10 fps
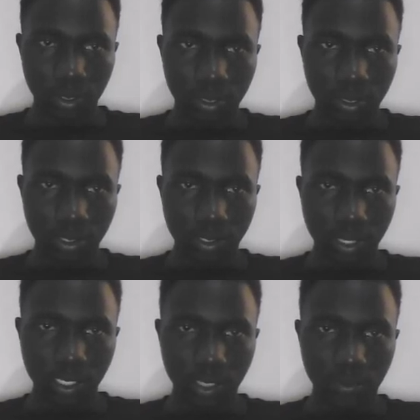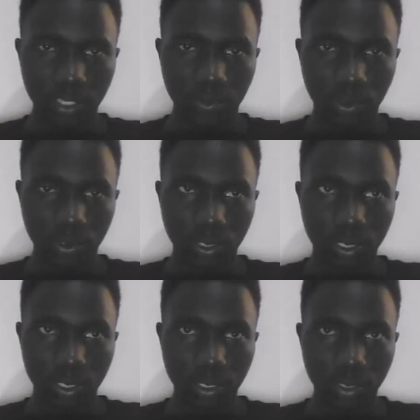citing multiple
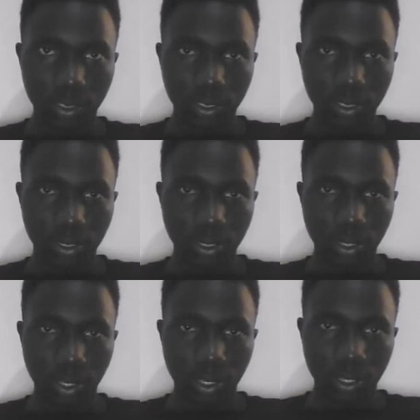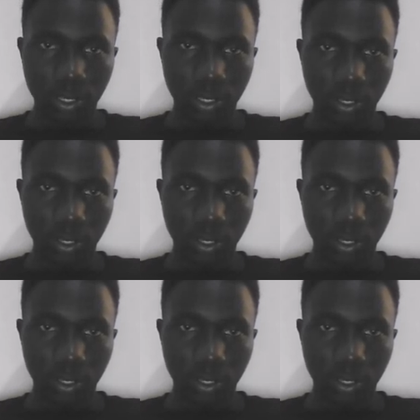sources in one